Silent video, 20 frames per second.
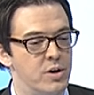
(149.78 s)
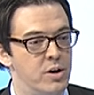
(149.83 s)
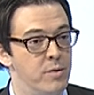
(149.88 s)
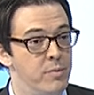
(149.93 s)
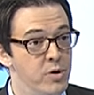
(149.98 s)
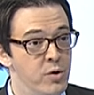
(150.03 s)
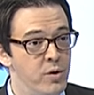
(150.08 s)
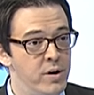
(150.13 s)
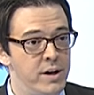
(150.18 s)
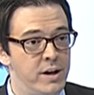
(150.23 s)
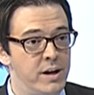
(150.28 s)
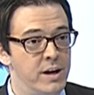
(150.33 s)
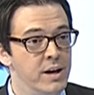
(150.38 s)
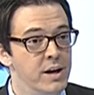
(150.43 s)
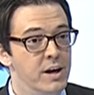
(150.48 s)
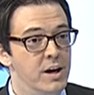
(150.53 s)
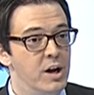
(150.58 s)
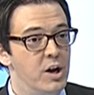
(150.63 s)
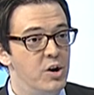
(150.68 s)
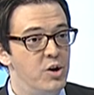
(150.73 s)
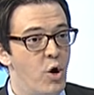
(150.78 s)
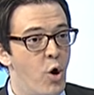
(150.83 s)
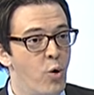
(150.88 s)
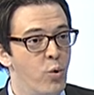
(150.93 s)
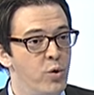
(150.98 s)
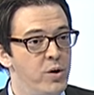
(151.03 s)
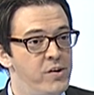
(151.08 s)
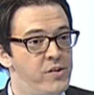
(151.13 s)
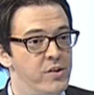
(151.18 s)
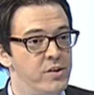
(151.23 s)
community no
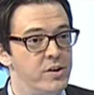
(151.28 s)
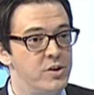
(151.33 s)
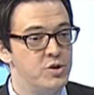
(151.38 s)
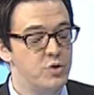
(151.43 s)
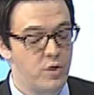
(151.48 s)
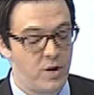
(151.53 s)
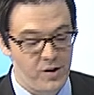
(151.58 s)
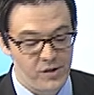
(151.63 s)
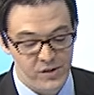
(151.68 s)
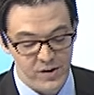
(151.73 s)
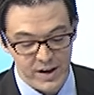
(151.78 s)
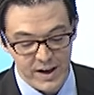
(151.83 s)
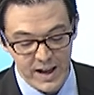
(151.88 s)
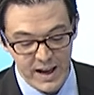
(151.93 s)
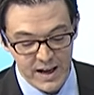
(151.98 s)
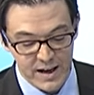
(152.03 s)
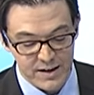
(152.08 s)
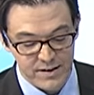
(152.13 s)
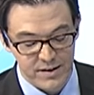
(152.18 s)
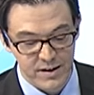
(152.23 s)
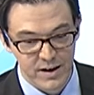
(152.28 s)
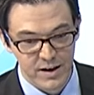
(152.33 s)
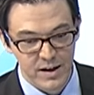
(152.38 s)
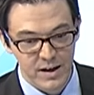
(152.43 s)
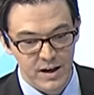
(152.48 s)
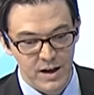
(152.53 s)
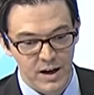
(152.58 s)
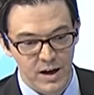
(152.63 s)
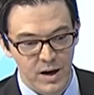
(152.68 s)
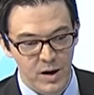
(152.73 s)
reason to trust it.
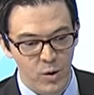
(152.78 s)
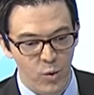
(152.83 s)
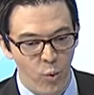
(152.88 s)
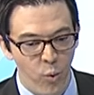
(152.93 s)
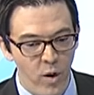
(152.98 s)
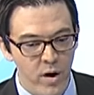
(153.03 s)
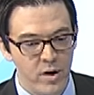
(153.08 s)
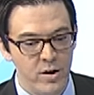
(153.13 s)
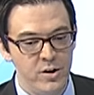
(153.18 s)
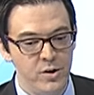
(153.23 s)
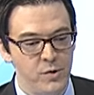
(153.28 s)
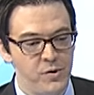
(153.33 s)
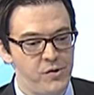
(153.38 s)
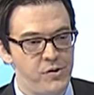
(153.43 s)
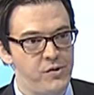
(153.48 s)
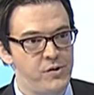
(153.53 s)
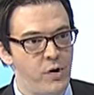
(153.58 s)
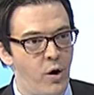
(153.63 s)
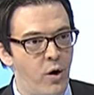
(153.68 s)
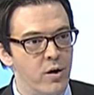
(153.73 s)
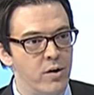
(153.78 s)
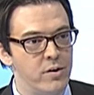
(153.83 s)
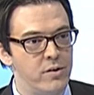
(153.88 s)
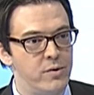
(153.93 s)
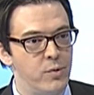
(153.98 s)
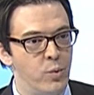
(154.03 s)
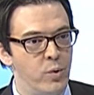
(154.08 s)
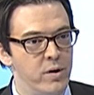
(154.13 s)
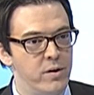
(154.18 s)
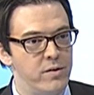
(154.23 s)
Where do you start
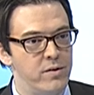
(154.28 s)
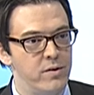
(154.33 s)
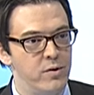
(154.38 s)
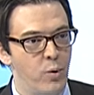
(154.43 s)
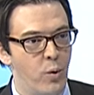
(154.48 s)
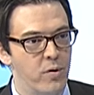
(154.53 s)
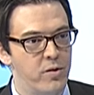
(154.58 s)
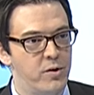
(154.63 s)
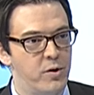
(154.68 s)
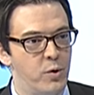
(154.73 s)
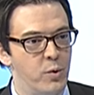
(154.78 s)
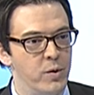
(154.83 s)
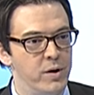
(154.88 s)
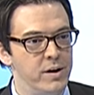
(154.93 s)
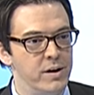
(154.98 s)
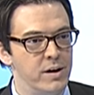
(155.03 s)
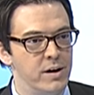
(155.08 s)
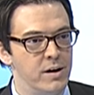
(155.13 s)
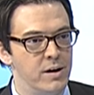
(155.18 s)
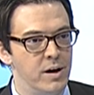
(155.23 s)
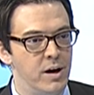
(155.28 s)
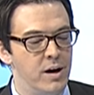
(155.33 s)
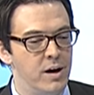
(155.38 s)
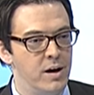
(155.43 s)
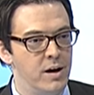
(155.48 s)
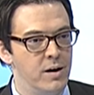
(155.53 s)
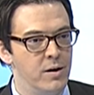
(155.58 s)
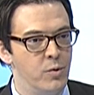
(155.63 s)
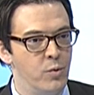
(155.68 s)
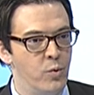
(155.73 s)
with North
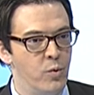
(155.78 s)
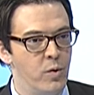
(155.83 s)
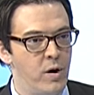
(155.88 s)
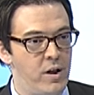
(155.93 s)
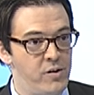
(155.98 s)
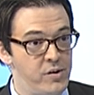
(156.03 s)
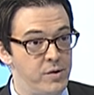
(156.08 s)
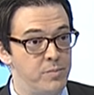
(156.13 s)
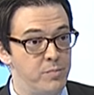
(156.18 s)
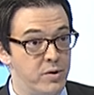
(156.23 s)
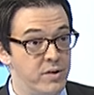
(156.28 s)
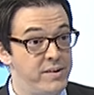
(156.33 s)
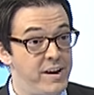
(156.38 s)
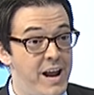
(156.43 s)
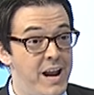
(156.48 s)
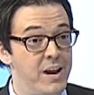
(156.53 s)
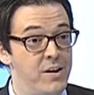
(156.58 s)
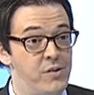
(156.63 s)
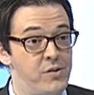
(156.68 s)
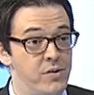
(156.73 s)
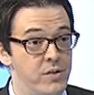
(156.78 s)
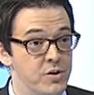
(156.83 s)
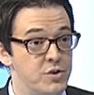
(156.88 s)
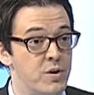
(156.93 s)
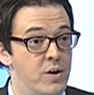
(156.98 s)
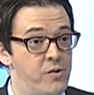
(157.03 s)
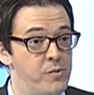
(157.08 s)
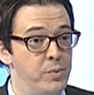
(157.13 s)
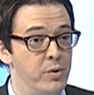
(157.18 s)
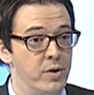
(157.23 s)
Korea as it pertains to the
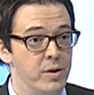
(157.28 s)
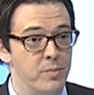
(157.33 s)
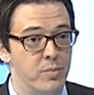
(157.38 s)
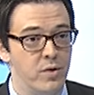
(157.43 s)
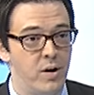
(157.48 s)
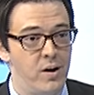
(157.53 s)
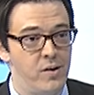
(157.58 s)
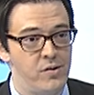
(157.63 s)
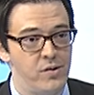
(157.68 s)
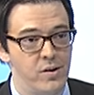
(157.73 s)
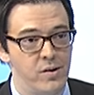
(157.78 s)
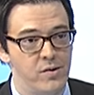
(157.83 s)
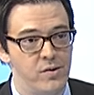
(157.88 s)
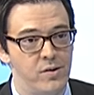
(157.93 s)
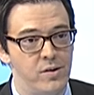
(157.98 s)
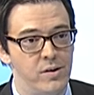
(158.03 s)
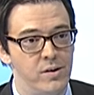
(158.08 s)
trust-building process?